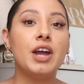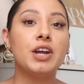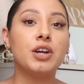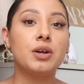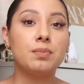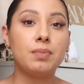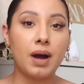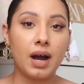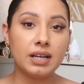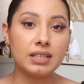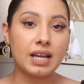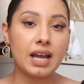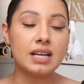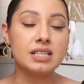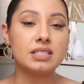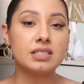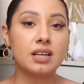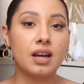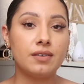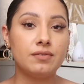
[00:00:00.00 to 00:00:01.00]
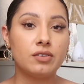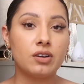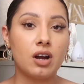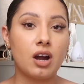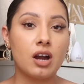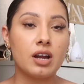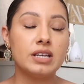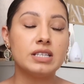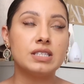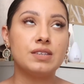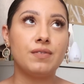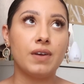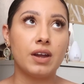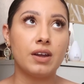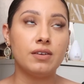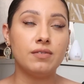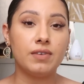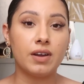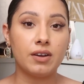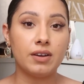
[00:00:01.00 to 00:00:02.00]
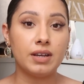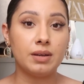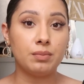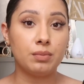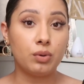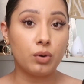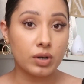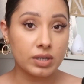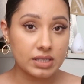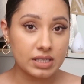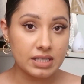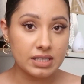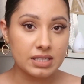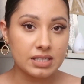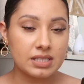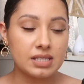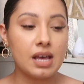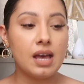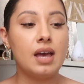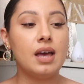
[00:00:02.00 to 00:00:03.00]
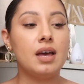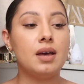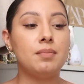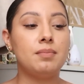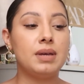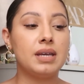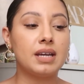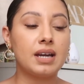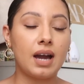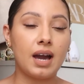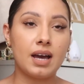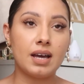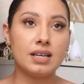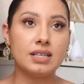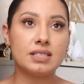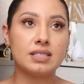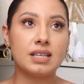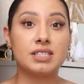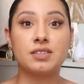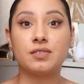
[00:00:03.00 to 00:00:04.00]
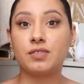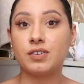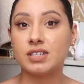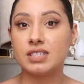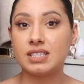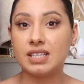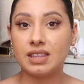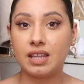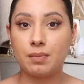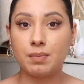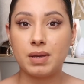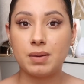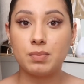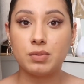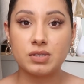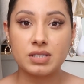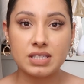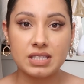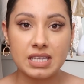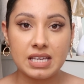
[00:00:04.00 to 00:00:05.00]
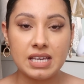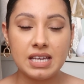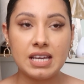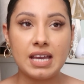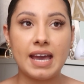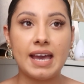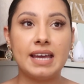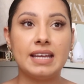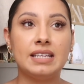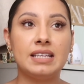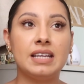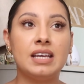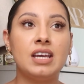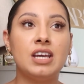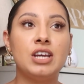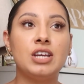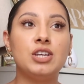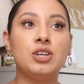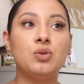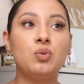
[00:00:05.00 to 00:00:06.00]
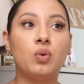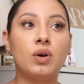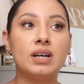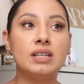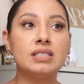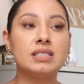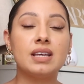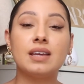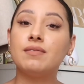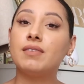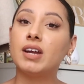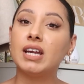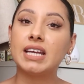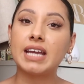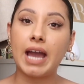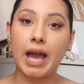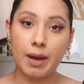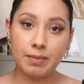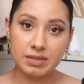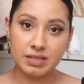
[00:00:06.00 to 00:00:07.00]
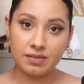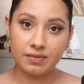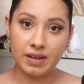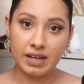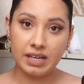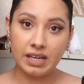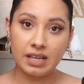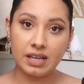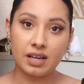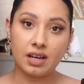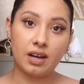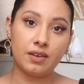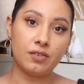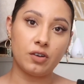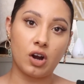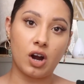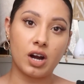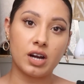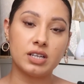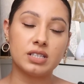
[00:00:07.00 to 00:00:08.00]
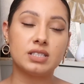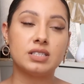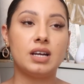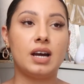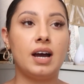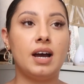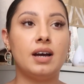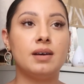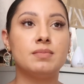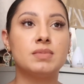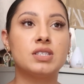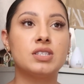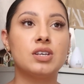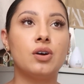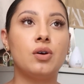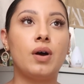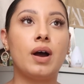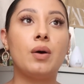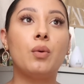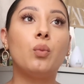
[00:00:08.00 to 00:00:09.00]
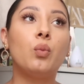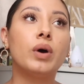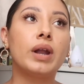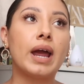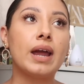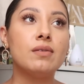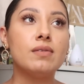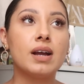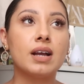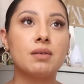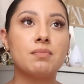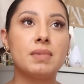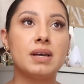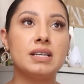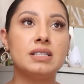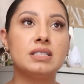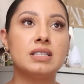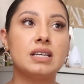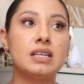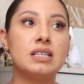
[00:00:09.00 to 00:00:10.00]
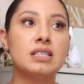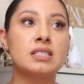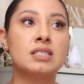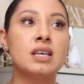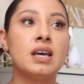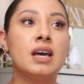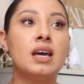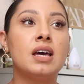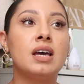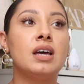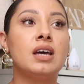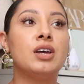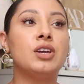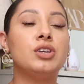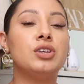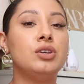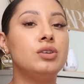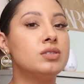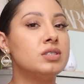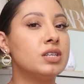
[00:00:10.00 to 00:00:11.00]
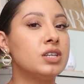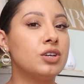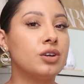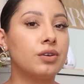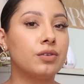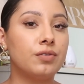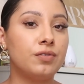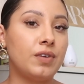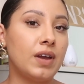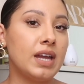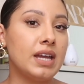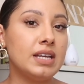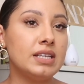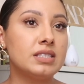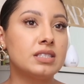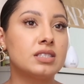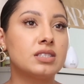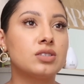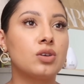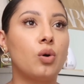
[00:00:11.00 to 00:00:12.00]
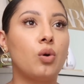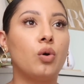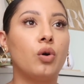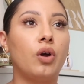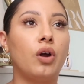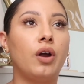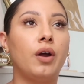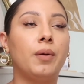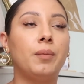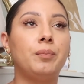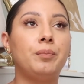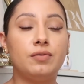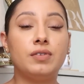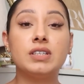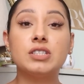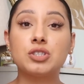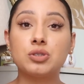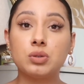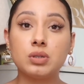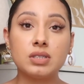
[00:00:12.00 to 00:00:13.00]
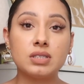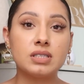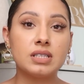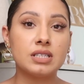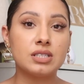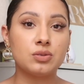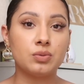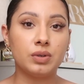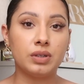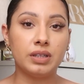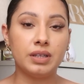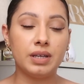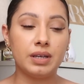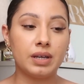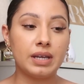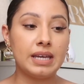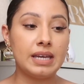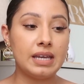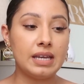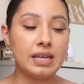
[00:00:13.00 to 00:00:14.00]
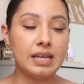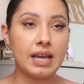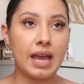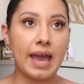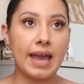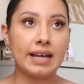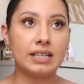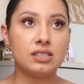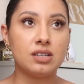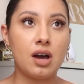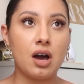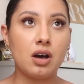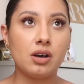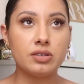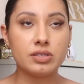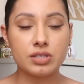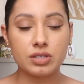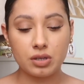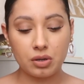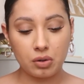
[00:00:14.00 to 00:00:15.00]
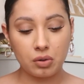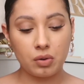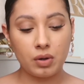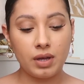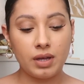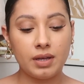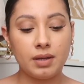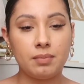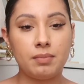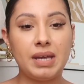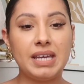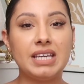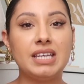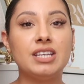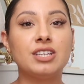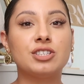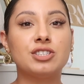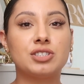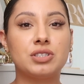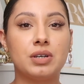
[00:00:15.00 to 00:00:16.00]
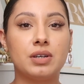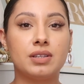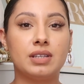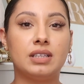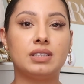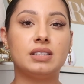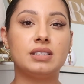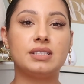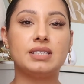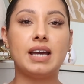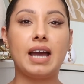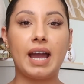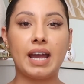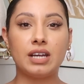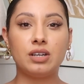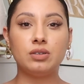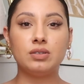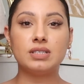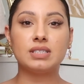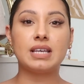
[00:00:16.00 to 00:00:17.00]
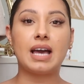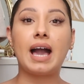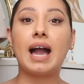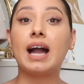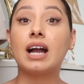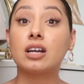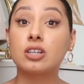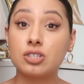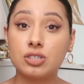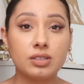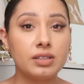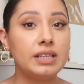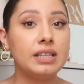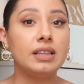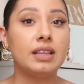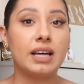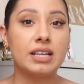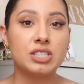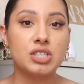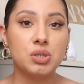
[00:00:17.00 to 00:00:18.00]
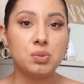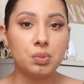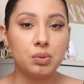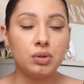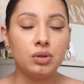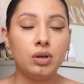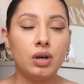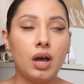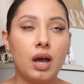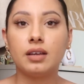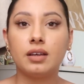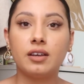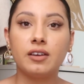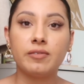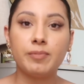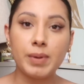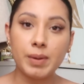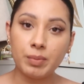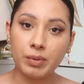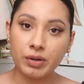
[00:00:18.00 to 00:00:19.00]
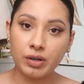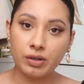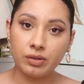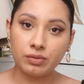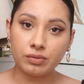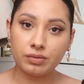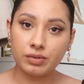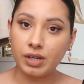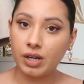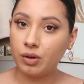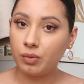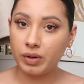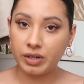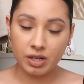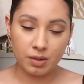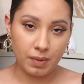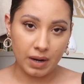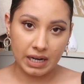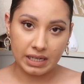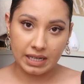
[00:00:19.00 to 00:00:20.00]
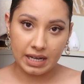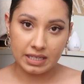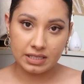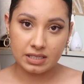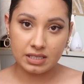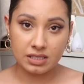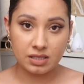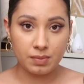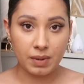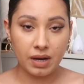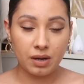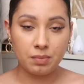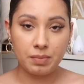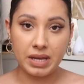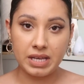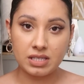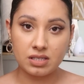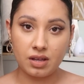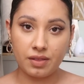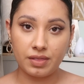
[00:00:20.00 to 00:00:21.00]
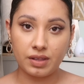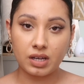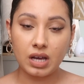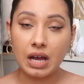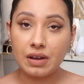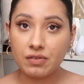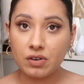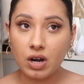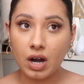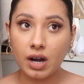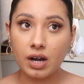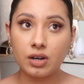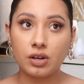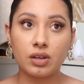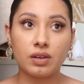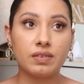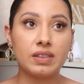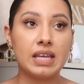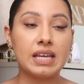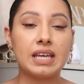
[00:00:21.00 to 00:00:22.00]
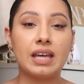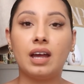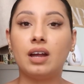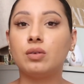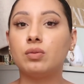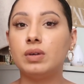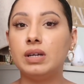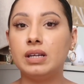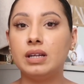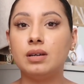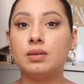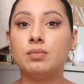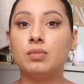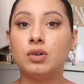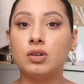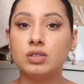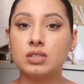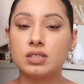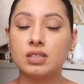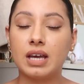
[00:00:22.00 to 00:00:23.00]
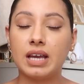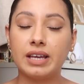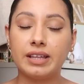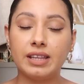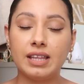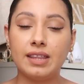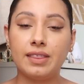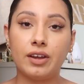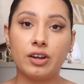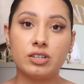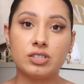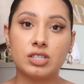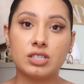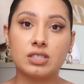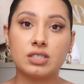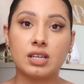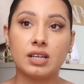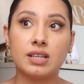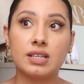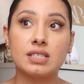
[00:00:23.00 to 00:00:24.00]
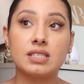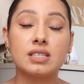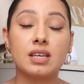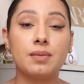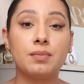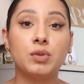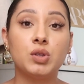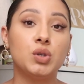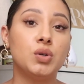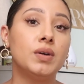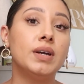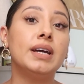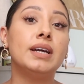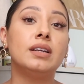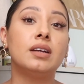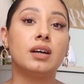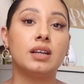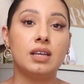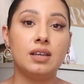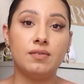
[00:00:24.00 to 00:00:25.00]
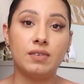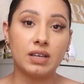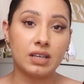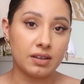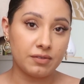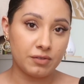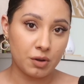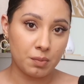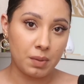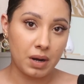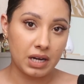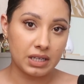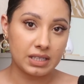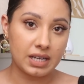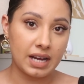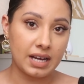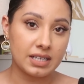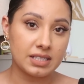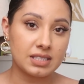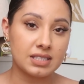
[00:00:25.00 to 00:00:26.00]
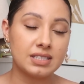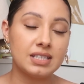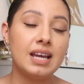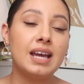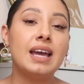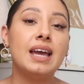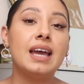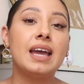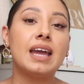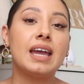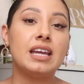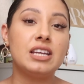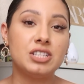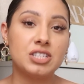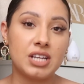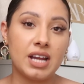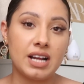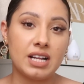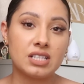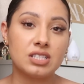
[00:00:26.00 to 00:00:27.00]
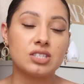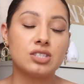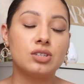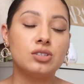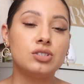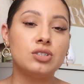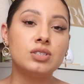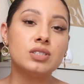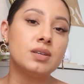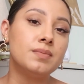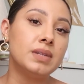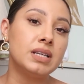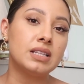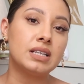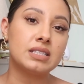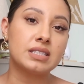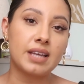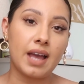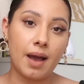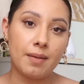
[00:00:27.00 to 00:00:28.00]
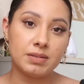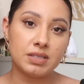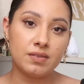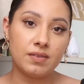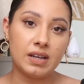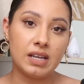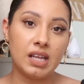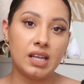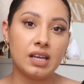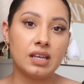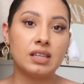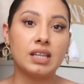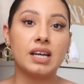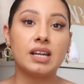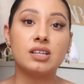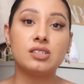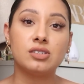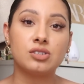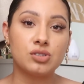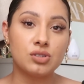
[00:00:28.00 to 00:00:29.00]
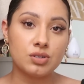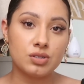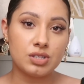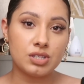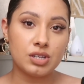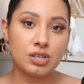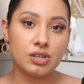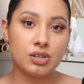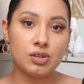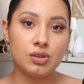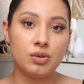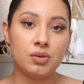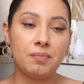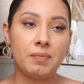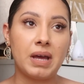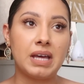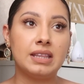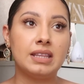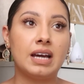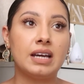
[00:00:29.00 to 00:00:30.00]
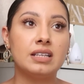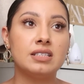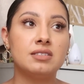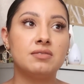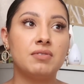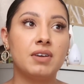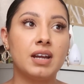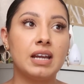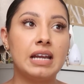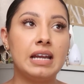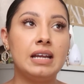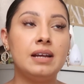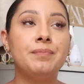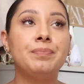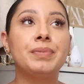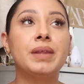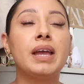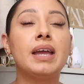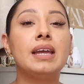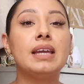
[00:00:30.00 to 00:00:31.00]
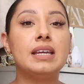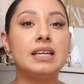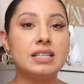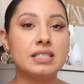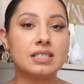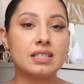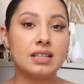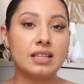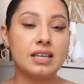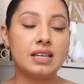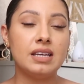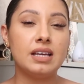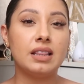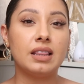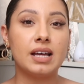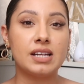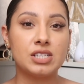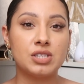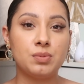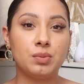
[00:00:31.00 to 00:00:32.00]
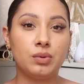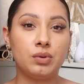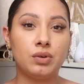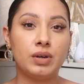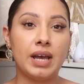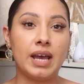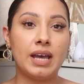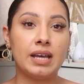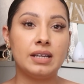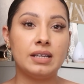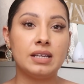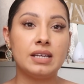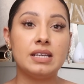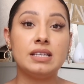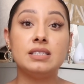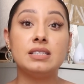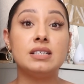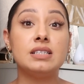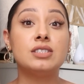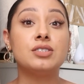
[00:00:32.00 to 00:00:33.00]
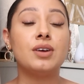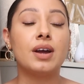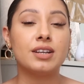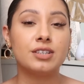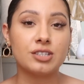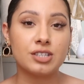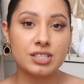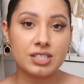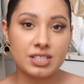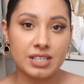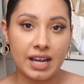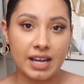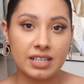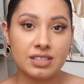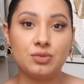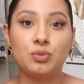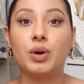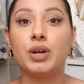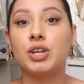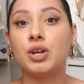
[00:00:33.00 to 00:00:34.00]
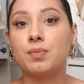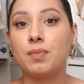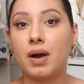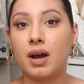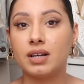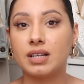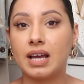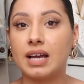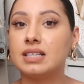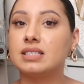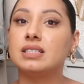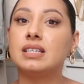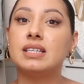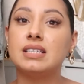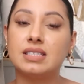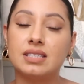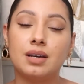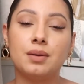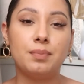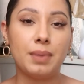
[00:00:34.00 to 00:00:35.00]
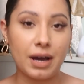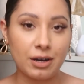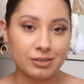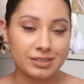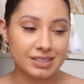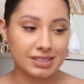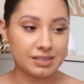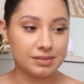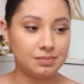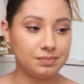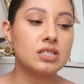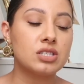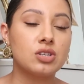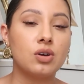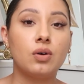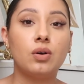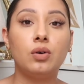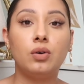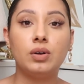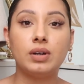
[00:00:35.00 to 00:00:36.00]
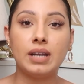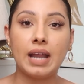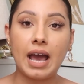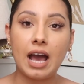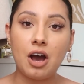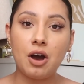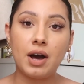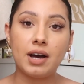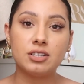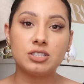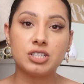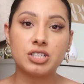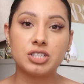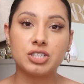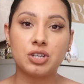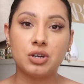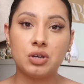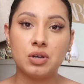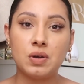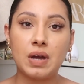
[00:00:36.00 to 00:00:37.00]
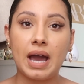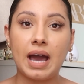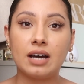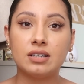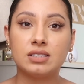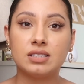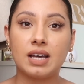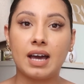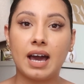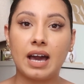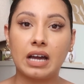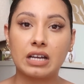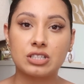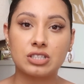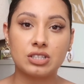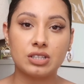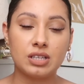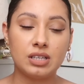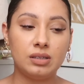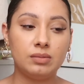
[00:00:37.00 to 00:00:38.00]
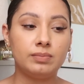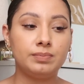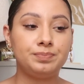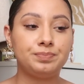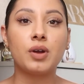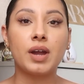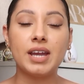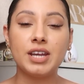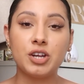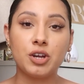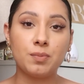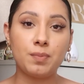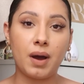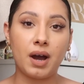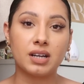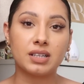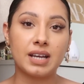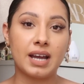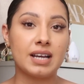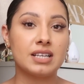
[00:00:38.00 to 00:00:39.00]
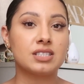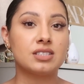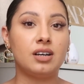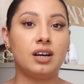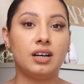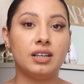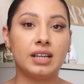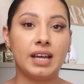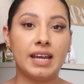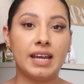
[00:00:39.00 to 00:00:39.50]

your podcast cover art is very, very important because it's the first thing that people see, and you want a very captivating cover art. So what I recommend is using your face or visuals is really key, and also making sure that the title is actually legible. If people don't know what your podcast is about based on the cover art, or if they can't read it, most likely they're just gonna skim through it and not even give your podcast a chance. So do something that's captivating, that is true to you, and that is very easily legible and easy to understand what your podcast is about. So now I'll just show you how to actually create your podcast on